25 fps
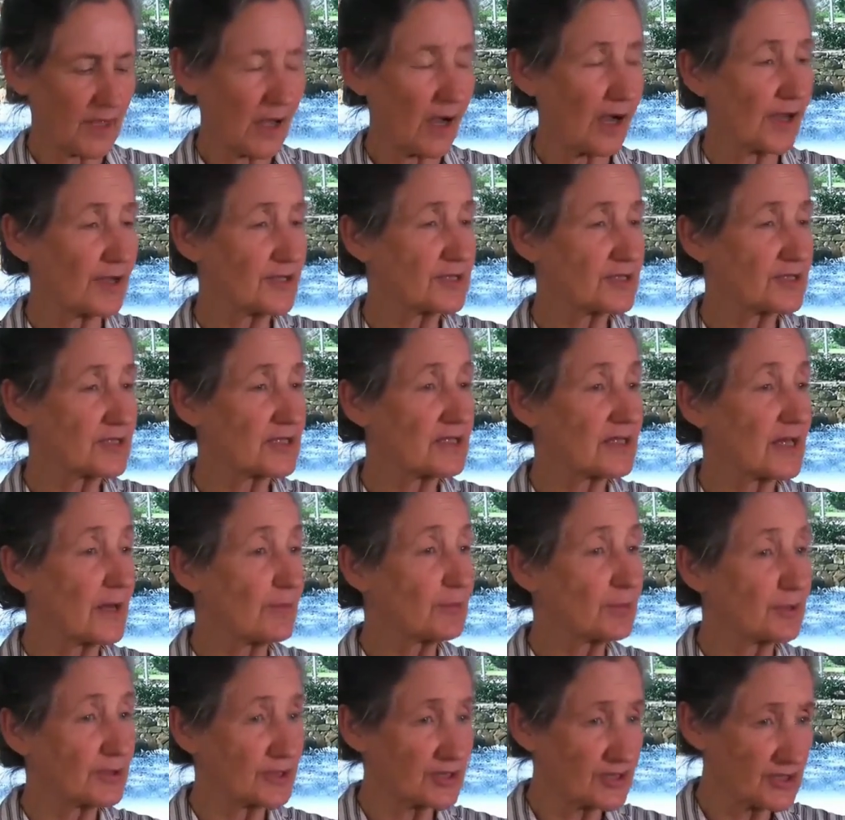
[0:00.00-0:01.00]
I used to
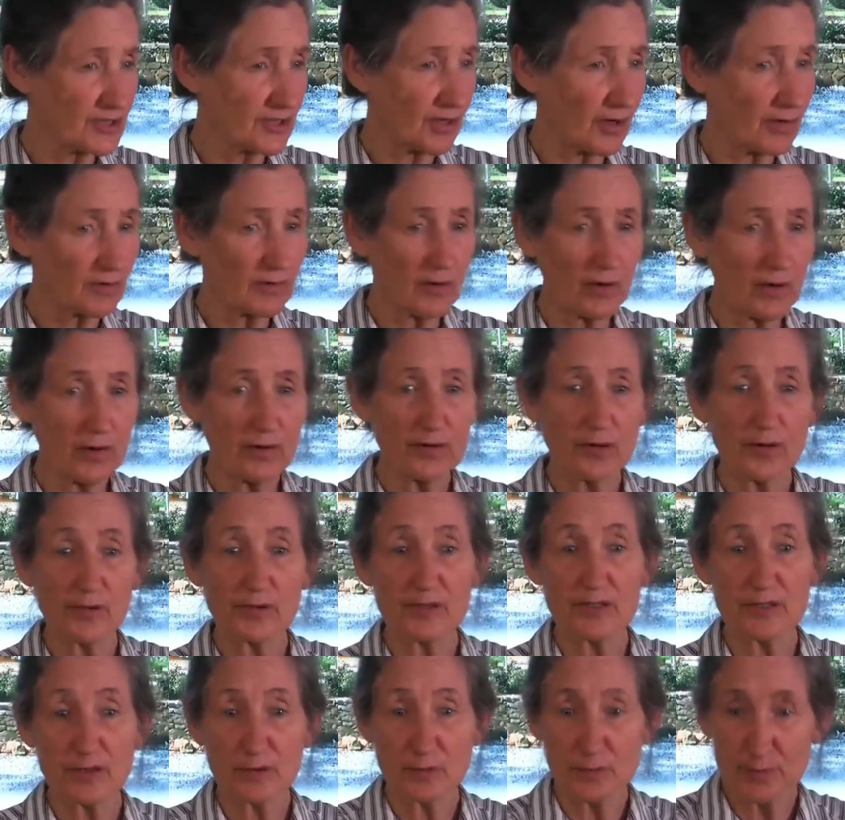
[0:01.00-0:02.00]
then put a sock on
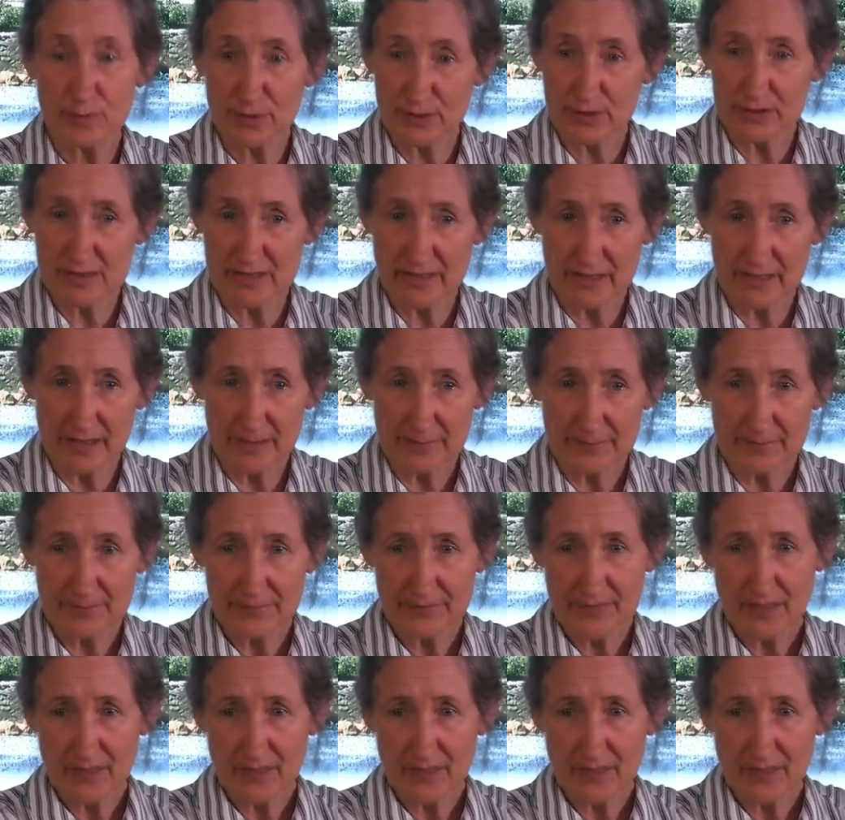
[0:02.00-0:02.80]
or a little bootie.